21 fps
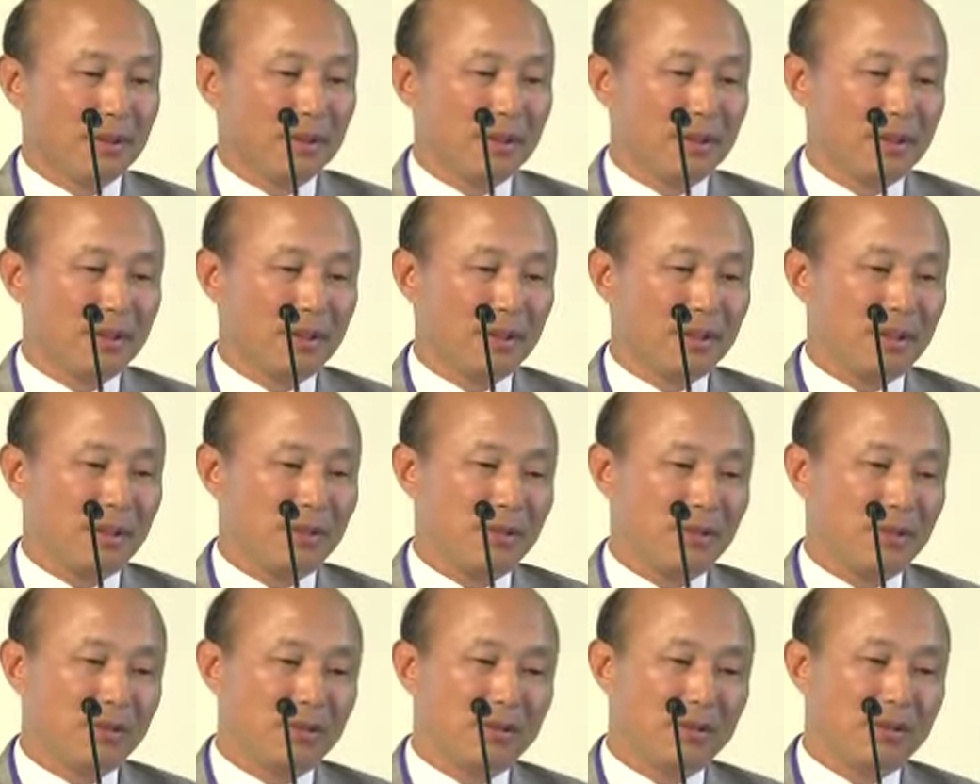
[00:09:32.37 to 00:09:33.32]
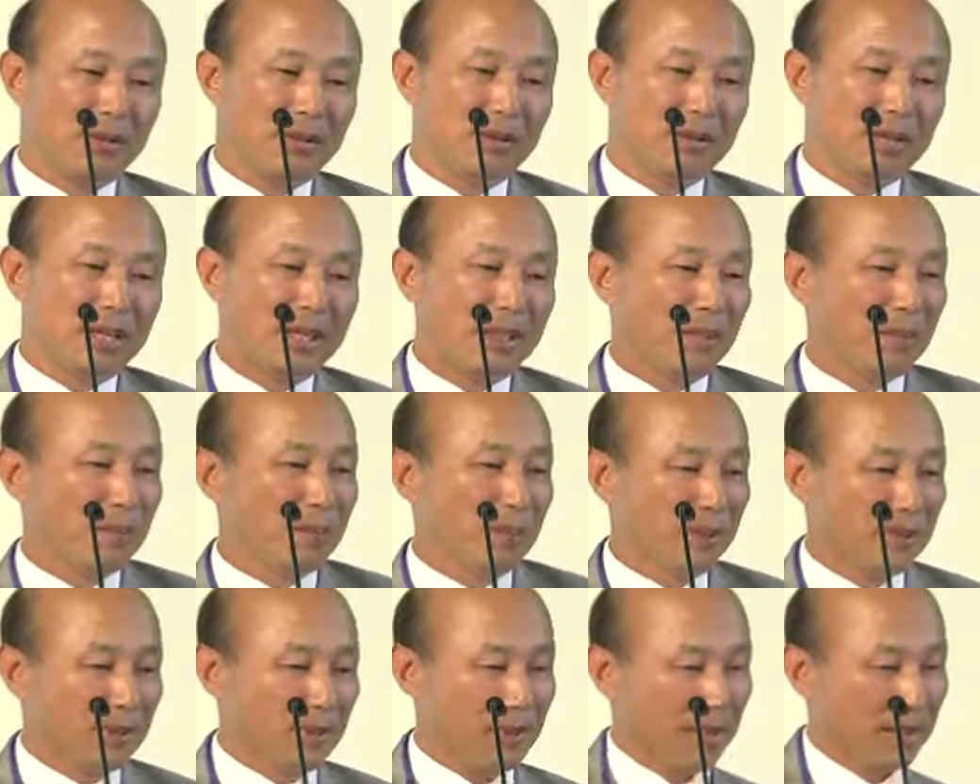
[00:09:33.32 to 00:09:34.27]
13 to
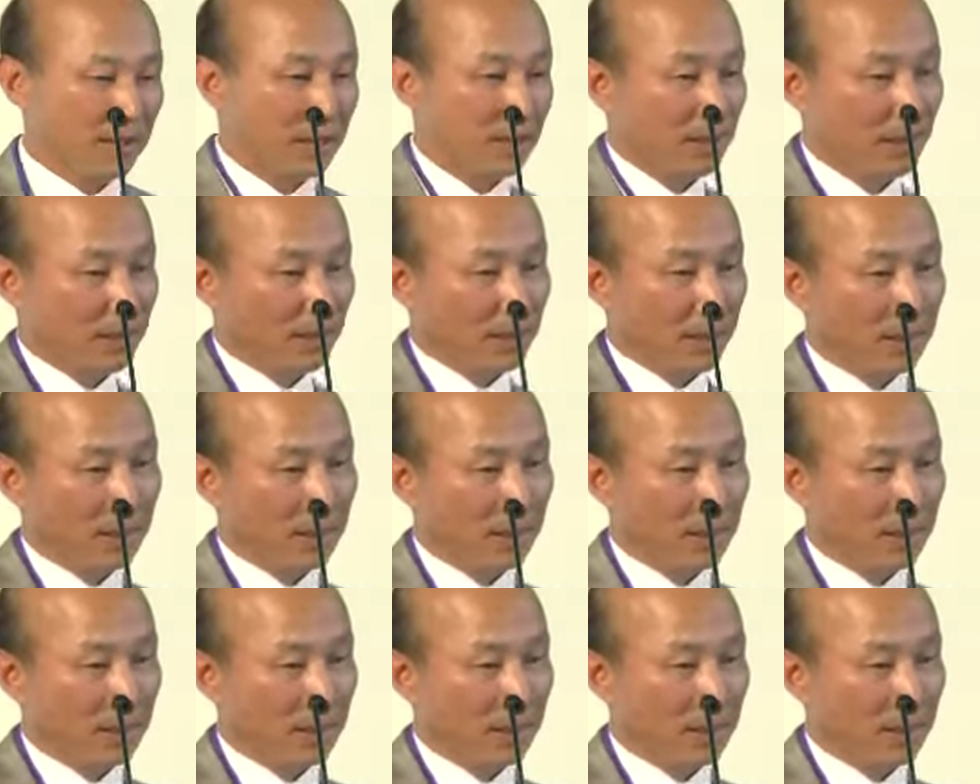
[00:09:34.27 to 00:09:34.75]
19%.